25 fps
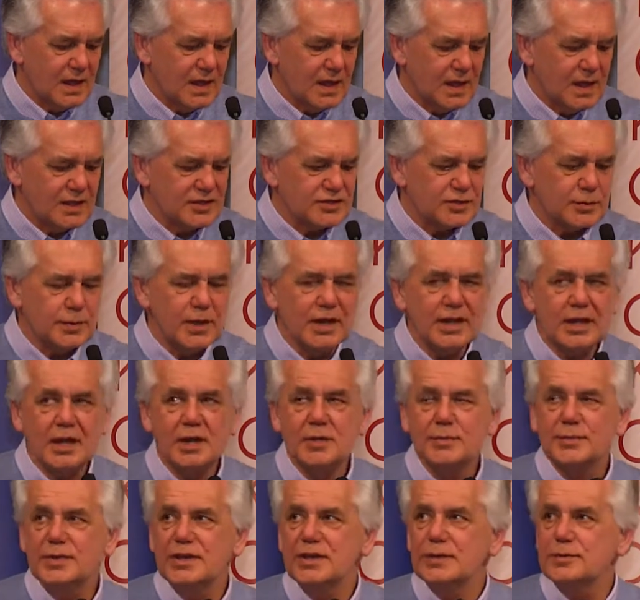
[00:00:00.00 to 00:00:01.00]
And so when
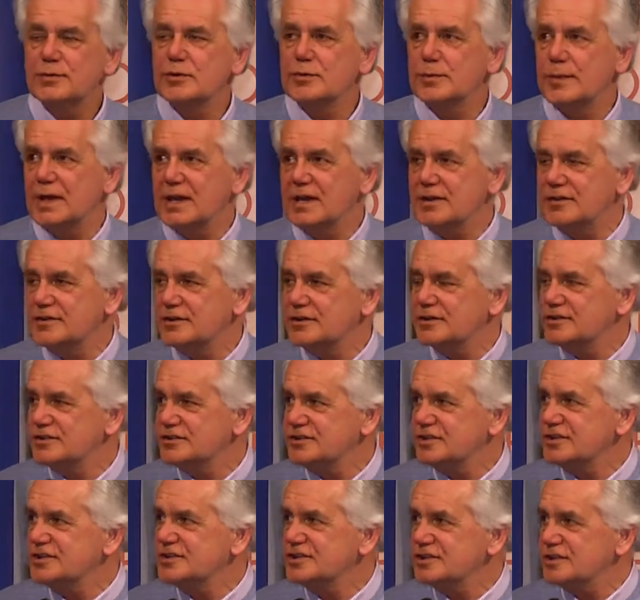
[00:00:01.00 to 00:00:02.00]
our people made the
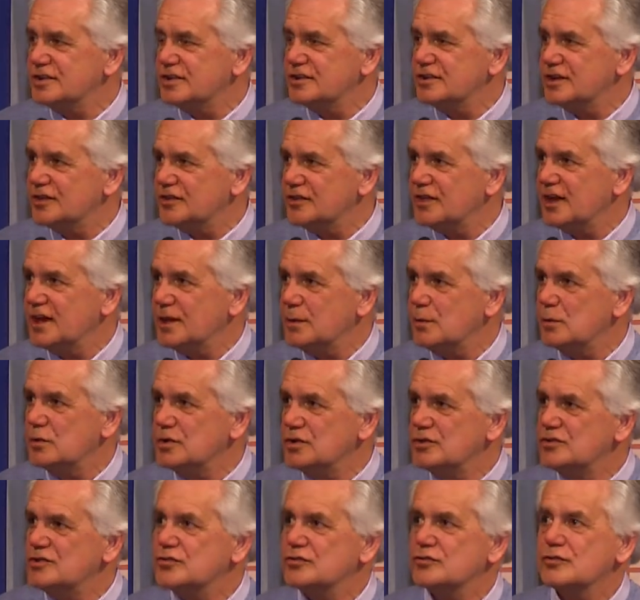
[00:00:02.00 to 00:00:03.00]
decision that they
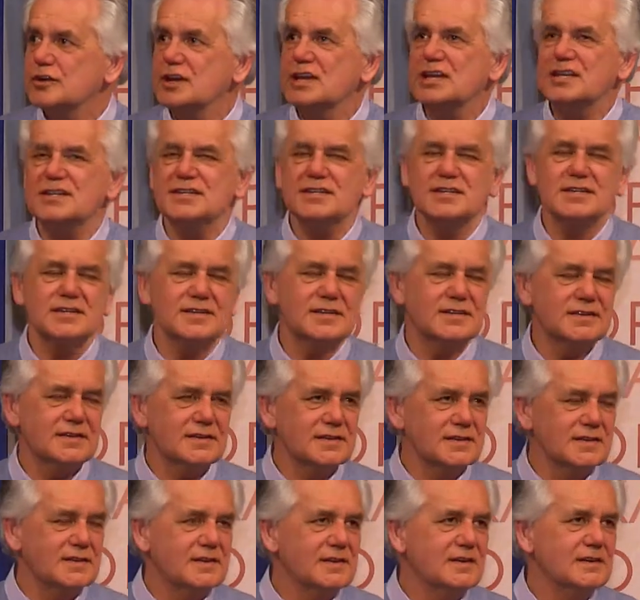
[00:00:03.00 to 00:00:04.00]
would treat
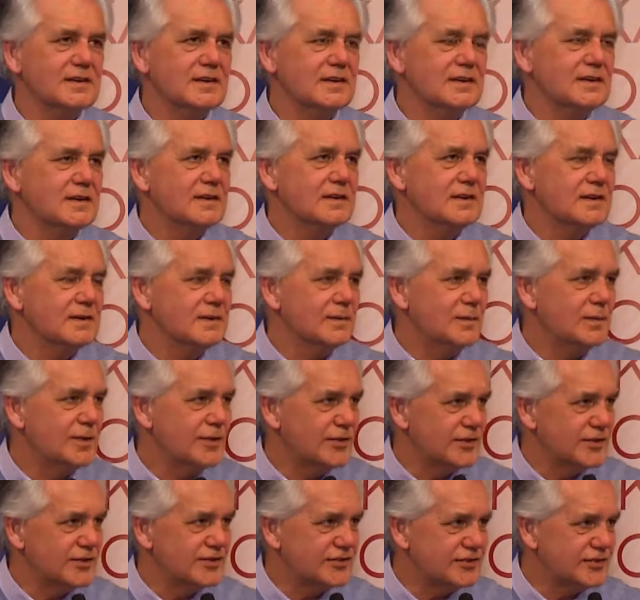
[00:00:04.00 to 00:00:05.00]

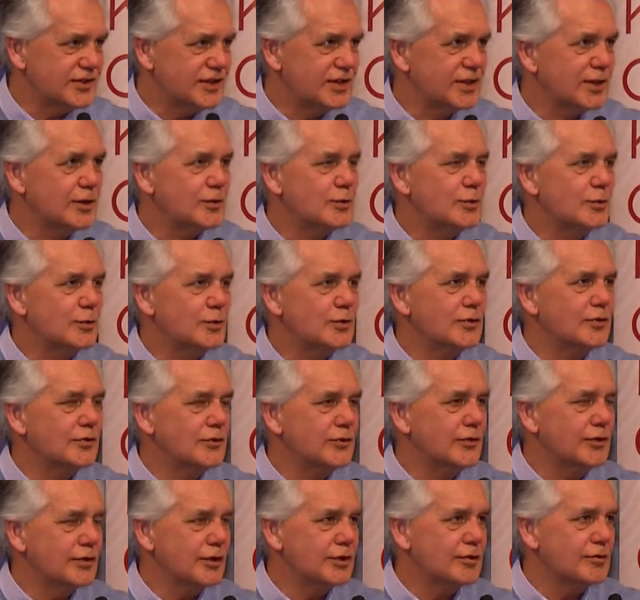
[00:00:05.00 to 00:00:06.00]
with this thing
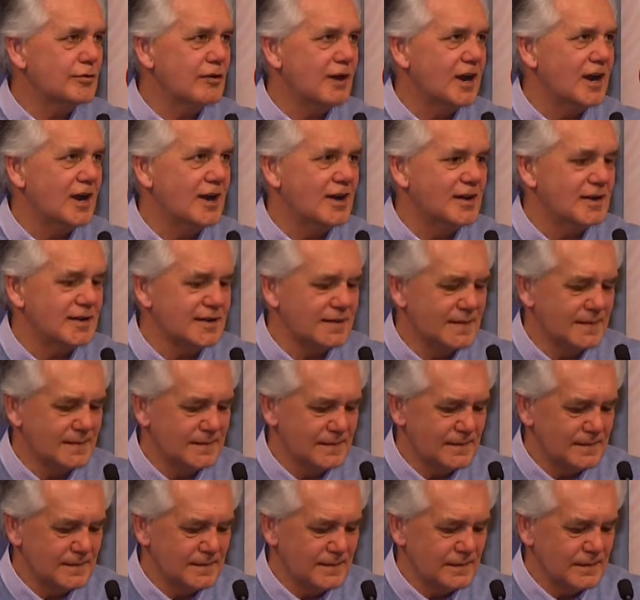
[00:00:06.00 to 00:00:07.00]
called the Crown,
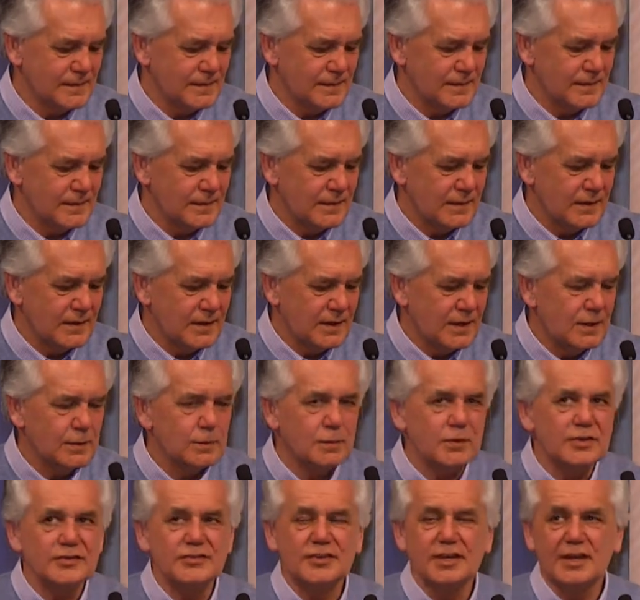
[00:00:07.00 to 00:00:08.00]
it
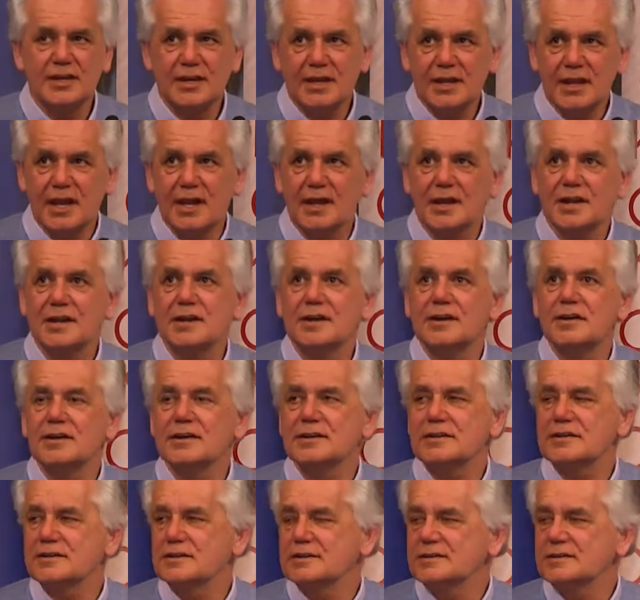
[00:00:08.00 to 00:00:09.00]
was Hiniaka